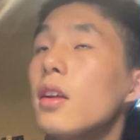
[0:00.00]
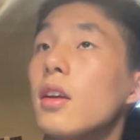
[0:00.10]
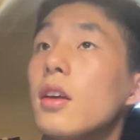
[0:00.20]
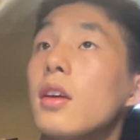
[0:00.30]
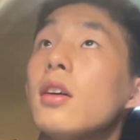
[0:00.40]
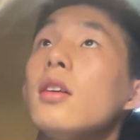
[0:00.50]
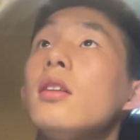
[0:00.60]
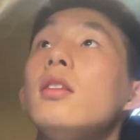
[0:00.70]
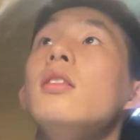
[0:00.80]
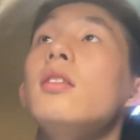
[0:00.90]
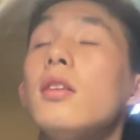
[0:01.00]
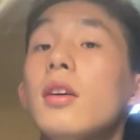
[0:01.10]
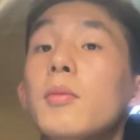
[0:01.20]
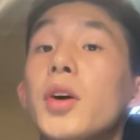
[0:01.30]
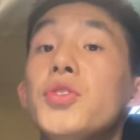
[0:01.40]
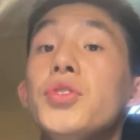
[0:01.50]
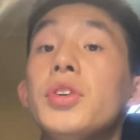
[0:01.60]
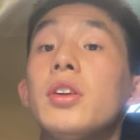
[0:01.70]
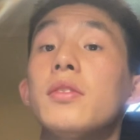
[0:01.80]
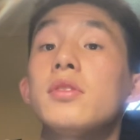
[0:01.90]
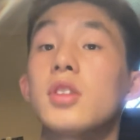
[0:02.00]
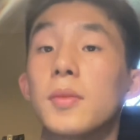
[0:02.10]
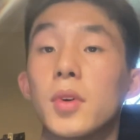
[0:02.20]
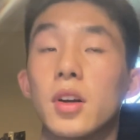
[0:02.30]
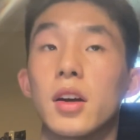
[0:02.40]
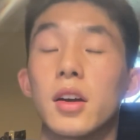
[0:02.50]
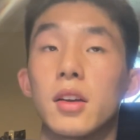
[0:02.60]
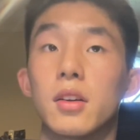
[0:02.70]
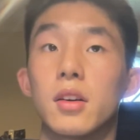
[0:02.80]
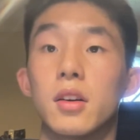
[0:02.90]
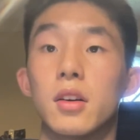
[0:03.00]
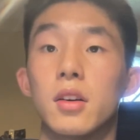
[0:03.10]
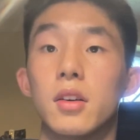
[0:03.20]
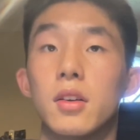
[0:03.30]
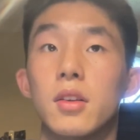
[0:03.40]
And in my junior year of summer, I, uh,